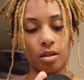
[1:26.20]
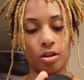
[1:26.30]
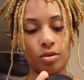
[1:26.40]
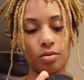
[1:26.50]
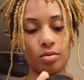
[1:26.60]

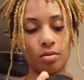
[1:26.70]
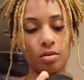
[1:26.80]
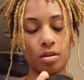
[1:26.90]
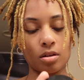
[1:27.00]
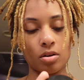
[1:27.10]

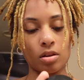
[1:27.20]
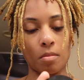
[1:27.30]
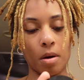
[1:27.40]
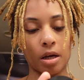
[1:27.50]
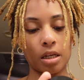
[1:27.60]
use on the
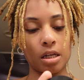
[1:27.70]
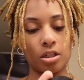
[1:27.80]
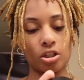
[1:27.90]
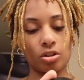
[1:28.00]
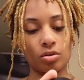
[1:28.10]
body in
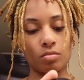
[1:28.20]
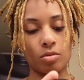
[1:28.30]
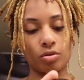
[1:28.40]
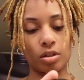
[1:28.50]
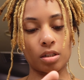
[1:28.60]
gentle
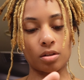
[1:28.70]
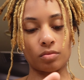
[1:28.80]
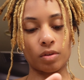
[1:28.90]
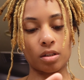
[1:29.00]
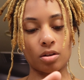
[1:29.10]
motions and
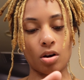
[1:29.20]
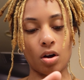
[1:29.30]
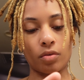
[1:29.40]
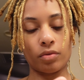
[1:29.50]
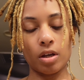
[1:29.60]
rinse
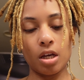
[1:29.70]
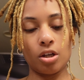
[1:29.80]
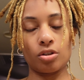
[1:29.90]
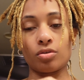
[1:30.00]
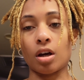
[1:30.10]
off.
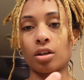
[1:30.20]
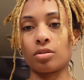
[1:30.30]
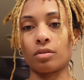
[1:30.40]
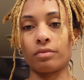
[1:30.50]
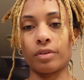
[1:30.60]
Do not use
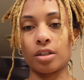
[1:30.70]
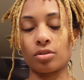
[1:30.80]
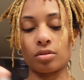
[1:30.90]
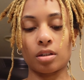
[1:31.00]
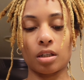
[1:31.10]
on
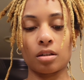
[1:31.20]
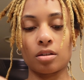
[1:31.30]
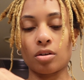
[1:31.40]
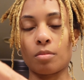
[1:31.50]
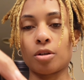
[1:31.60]
facial skin.
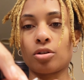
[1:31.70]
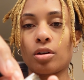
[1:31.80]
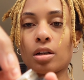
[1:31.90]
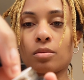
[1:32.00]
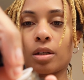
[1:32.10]
So I'm gonna show you
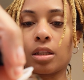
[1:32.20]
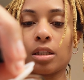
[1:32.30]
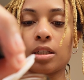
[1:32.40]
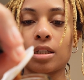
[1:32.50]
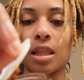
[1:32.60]
guys what it
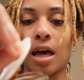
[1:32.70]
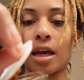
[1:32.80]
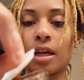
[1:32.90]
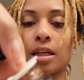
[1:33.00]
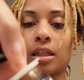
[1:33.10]
looks
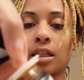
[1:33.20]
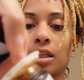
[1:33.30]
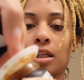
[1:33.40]
like.